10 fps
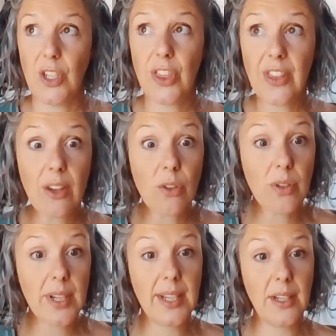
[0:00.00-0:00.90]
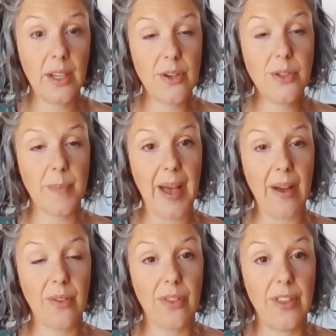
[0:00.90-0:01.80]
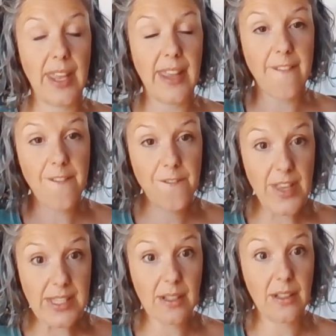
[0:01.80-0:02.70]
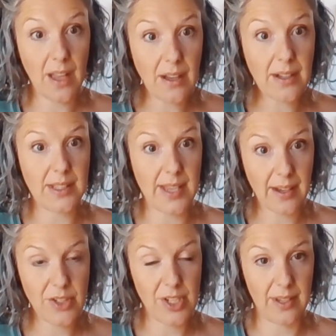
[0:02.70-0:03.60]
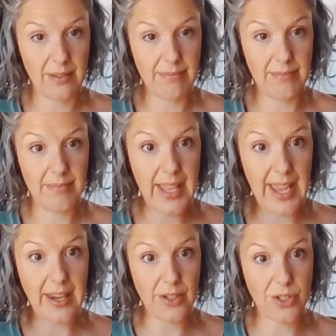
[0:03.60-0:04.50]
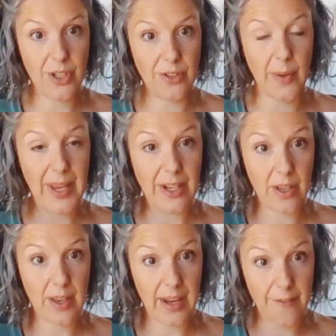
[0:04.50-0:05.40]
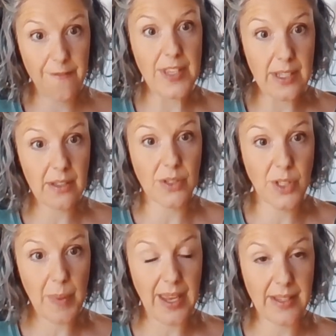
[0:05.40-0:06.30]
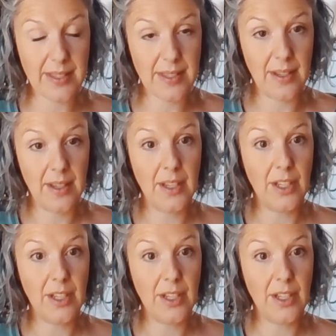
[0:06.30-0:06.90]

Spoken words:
you think really loads about the physical architecture in a studio, in a physical space.